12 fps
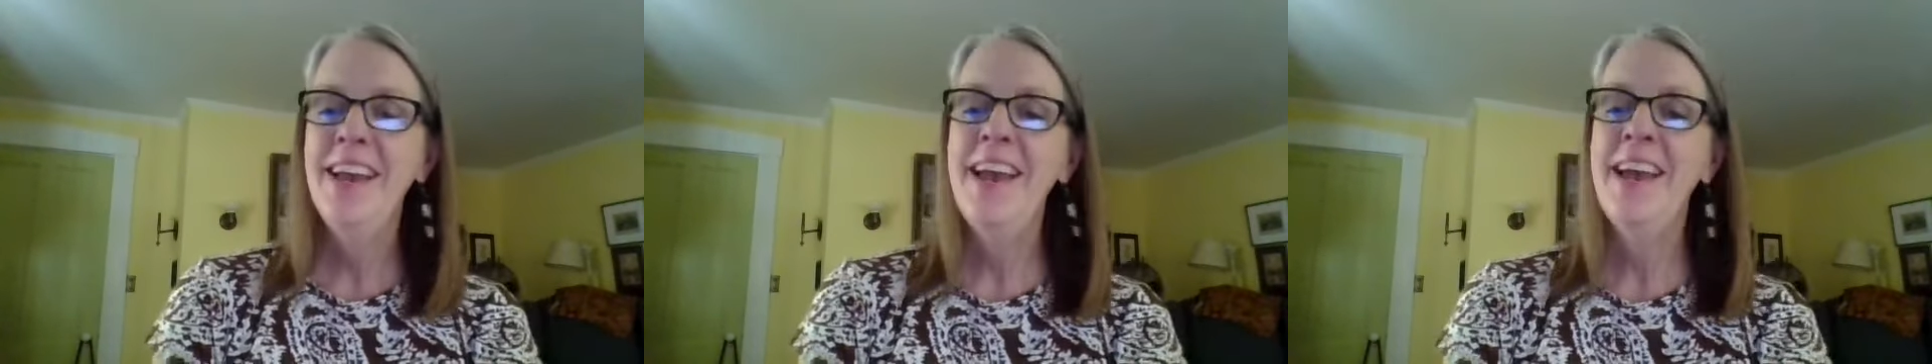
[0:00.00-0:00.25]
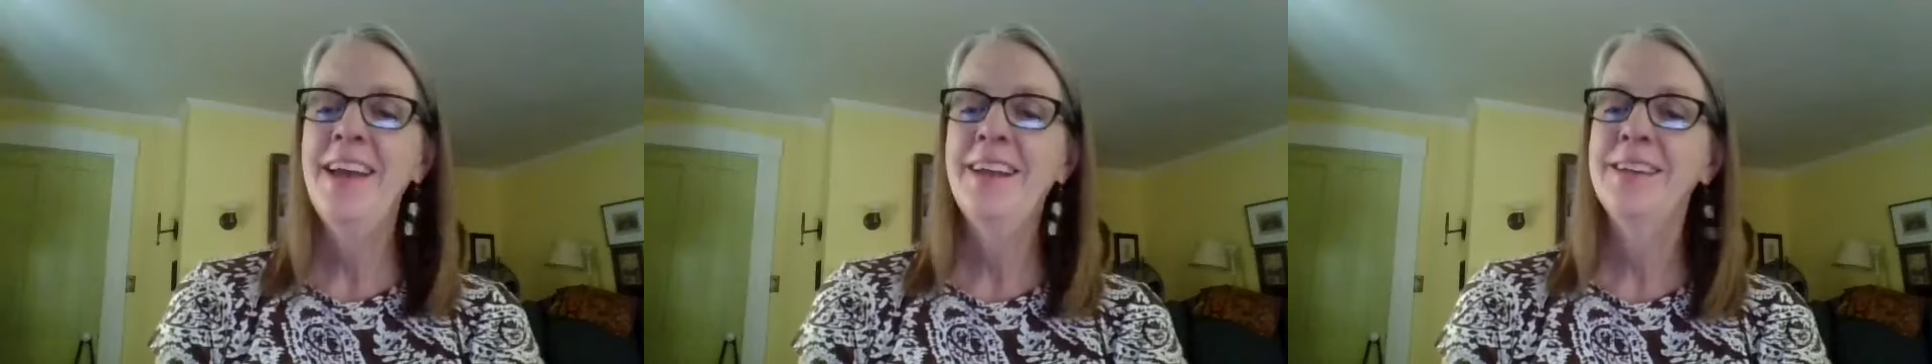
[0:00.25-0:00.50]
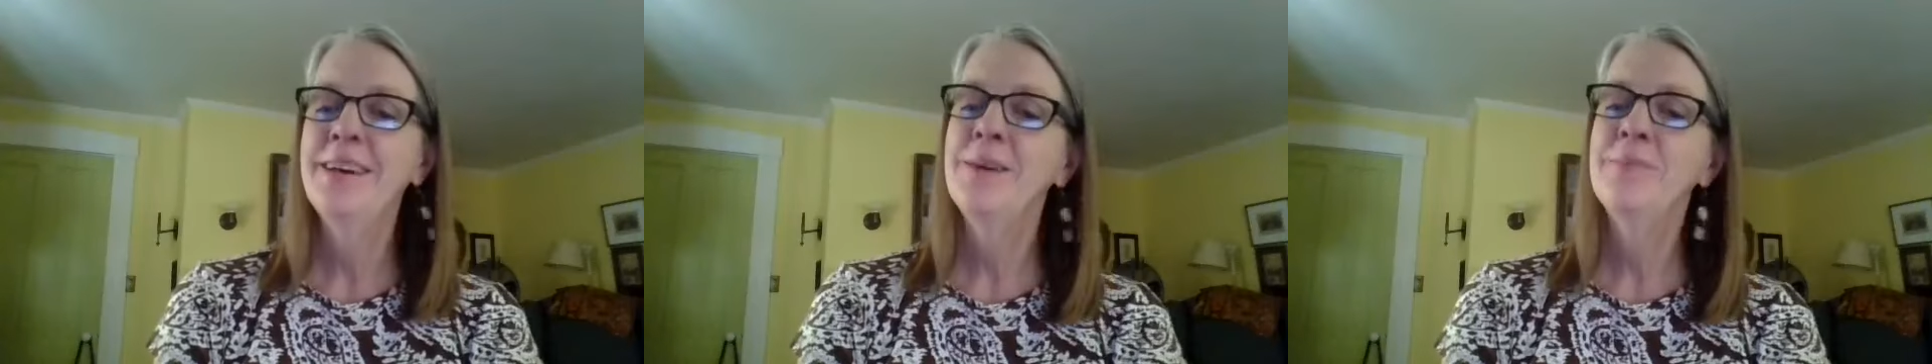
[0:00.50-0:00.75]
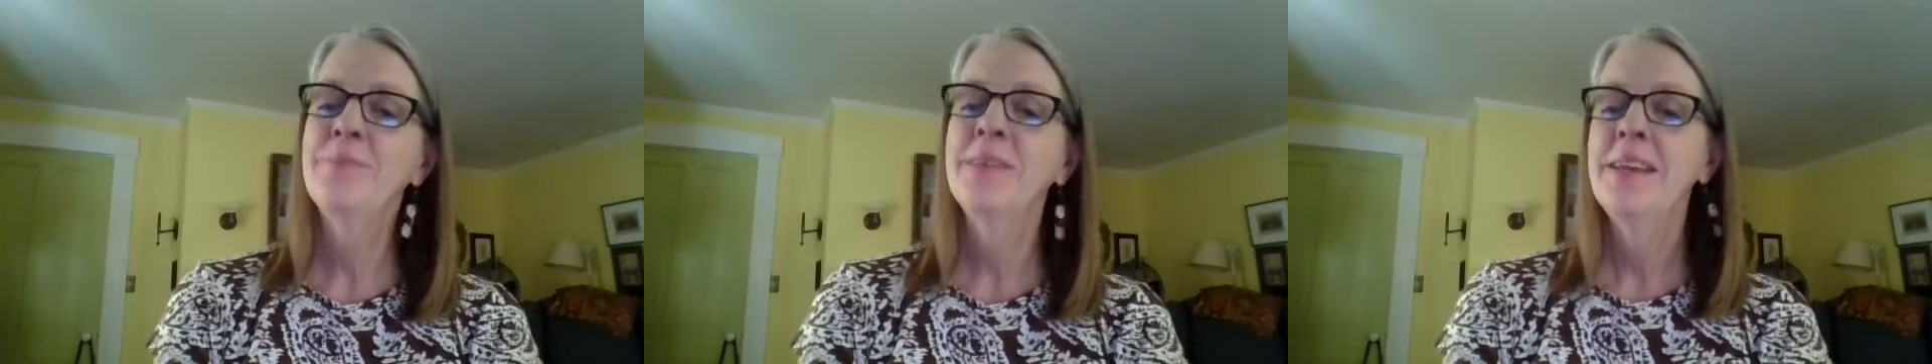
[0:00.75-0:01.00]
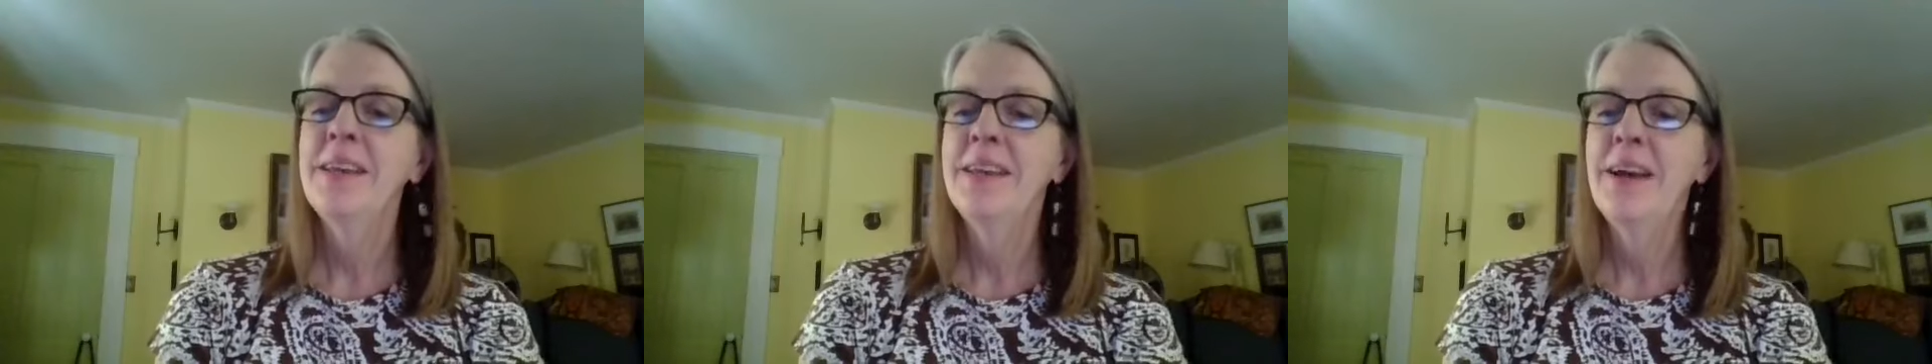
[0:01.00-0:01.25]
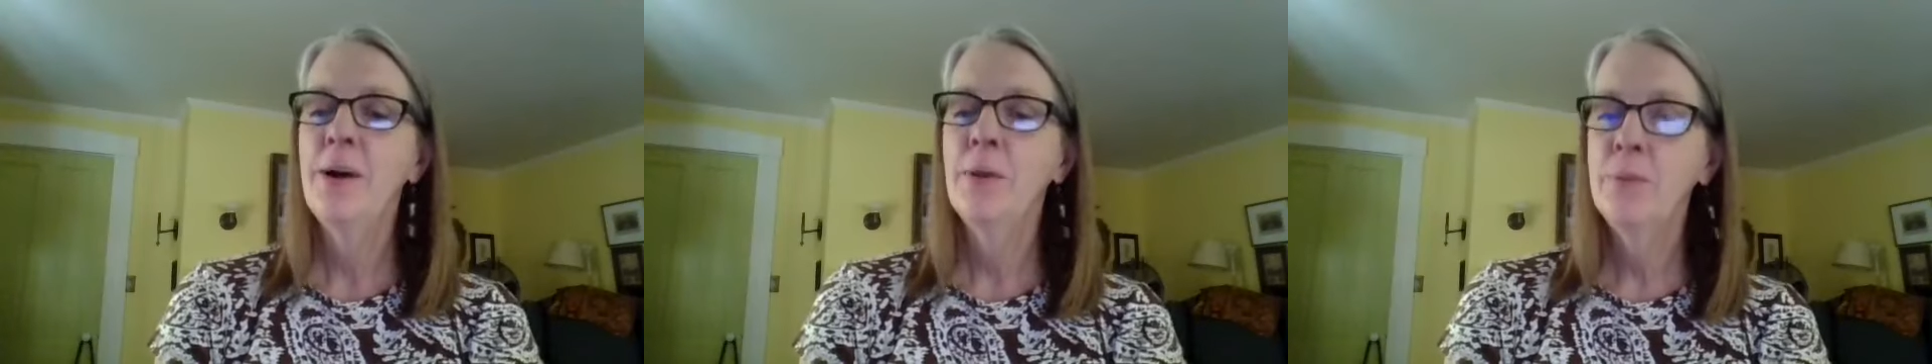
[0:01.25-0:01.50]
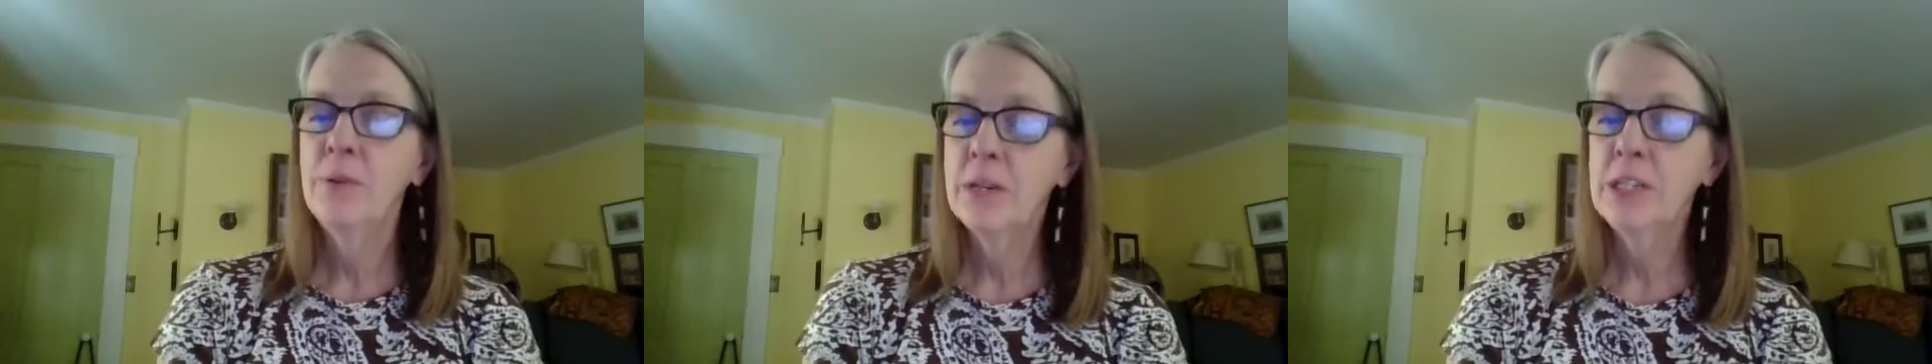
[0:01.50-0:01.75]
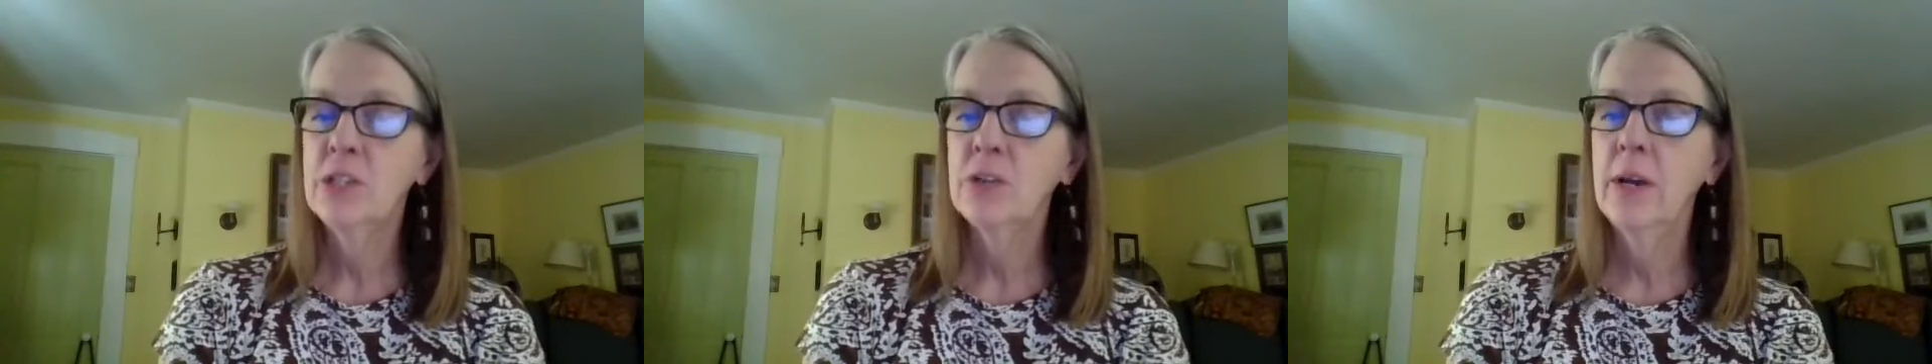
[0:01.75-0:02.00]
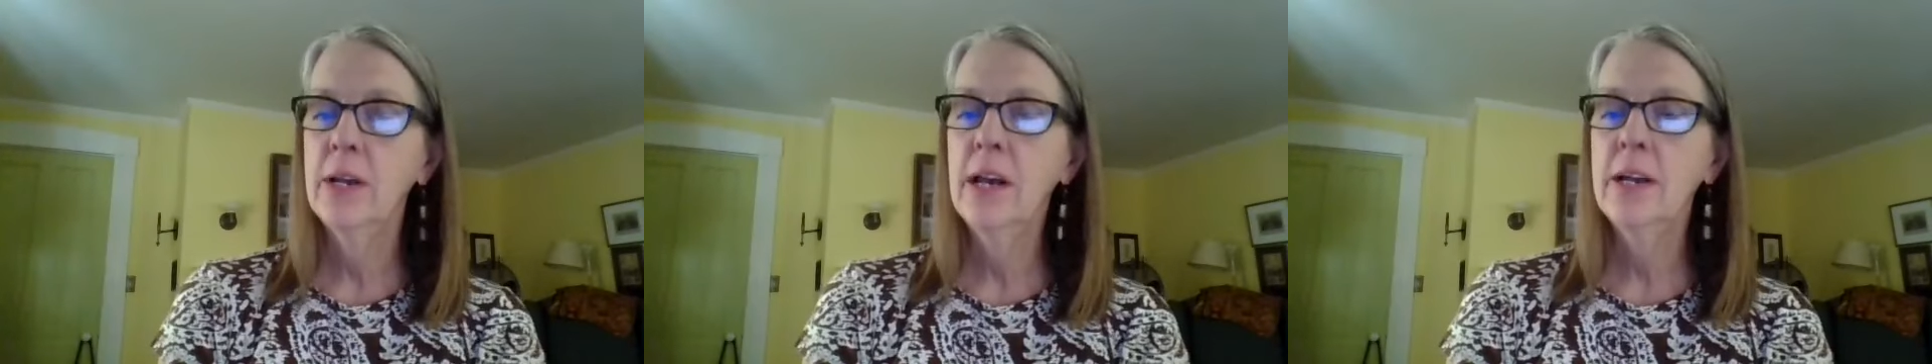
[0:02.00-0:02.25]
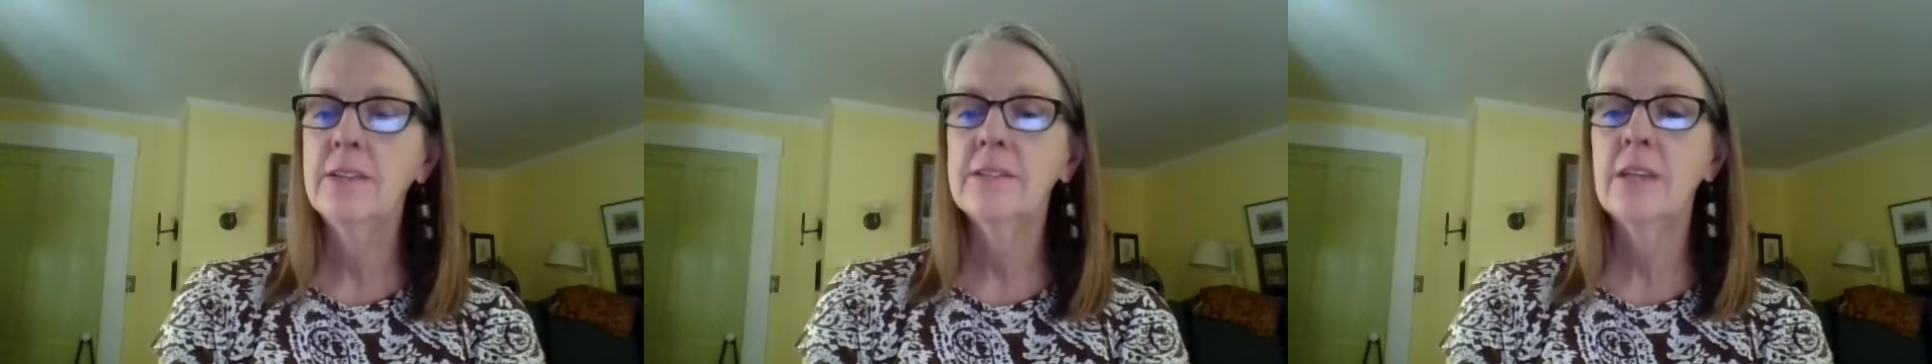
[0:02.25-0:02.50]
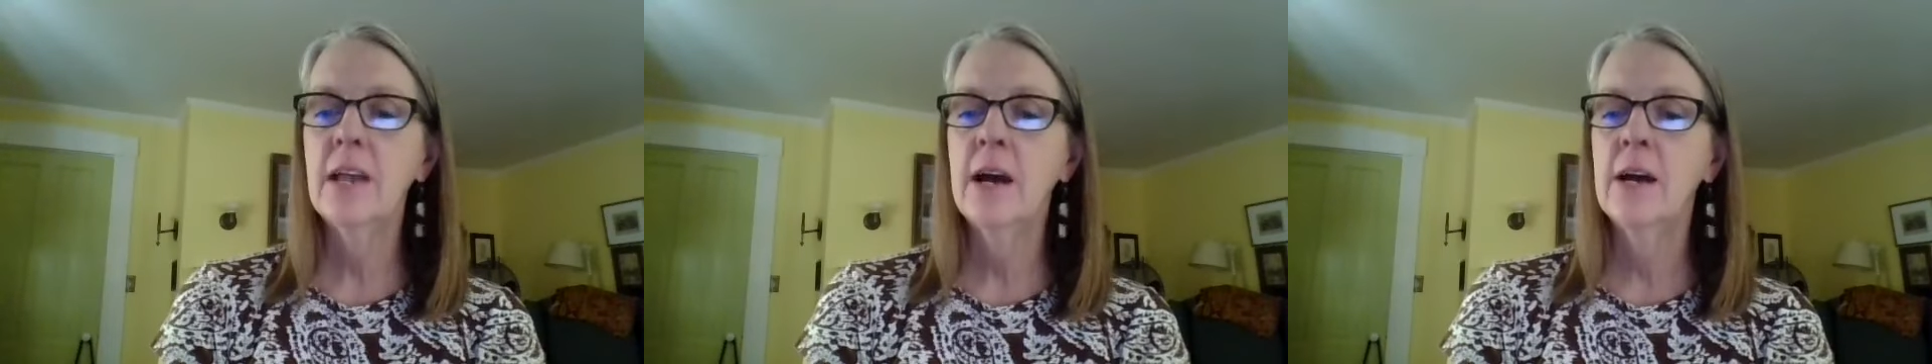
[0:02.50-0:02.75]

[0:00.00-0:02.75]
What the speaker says: and hope you can join us.